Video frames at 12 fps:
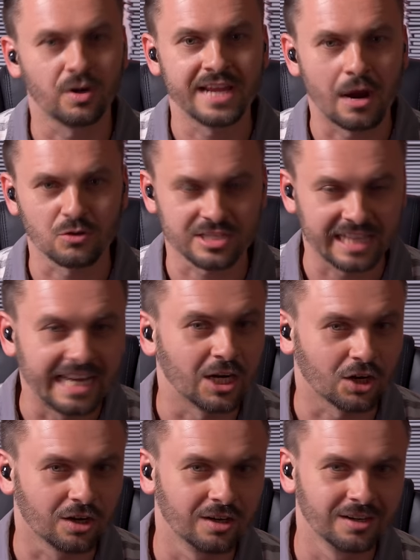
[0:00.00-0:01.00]
20 hours
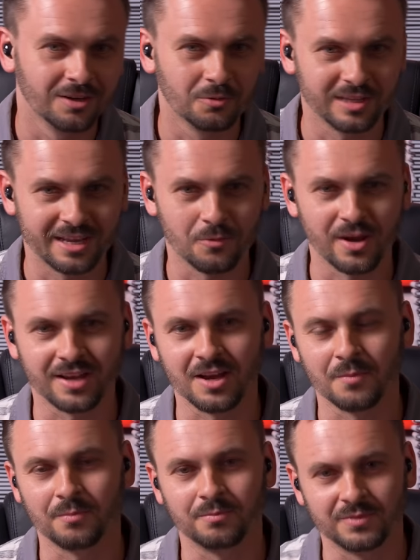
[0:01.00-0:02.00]
later when they wake
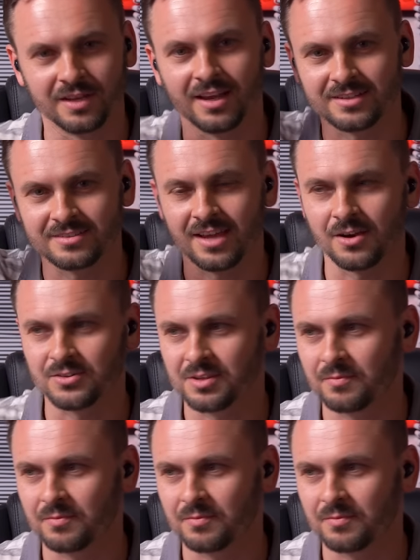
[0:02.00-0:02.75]
up the next day or